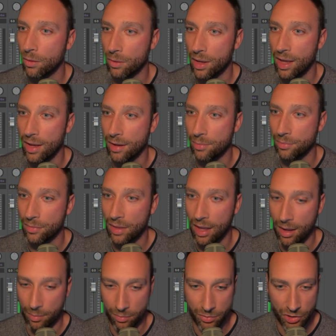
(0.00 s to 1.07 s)
Okay,
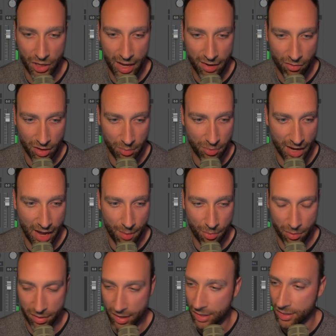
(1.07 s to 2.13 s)
I'm generally pretty happy
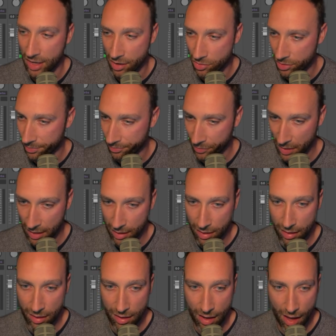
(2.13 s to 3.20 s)
with that sound.
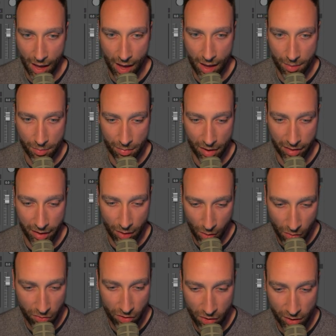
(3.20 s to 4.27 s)
I think
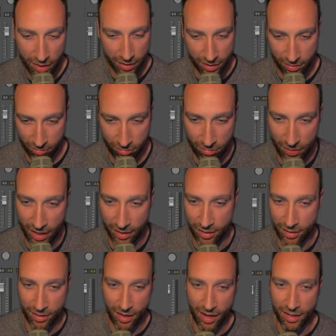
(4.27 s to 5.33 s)
overall it's
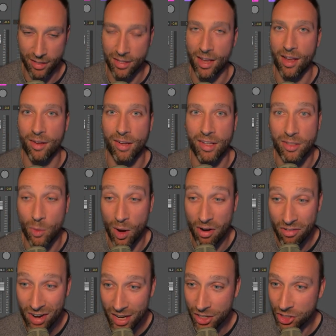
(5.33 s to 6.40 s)
quite
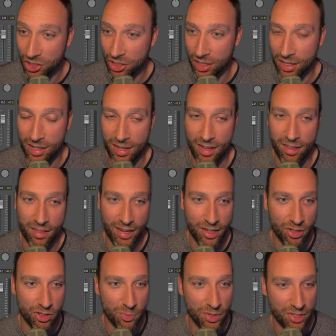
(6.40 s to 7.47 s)
rich. The
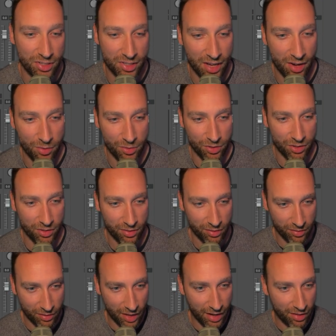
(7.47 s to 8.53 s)
instruments sound
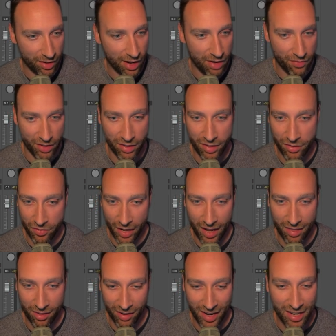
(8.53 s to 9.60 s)
like they're kind of
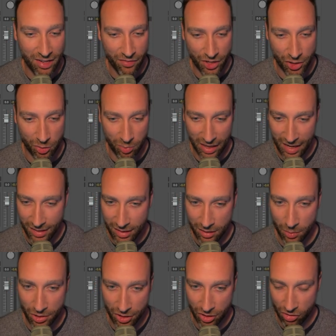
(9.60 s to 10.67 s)
in their individual places,
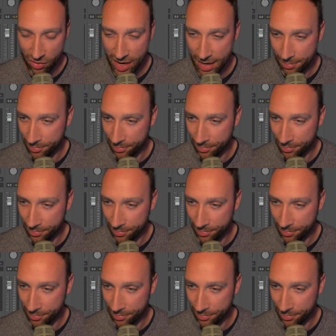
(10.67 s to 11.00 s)
which is great.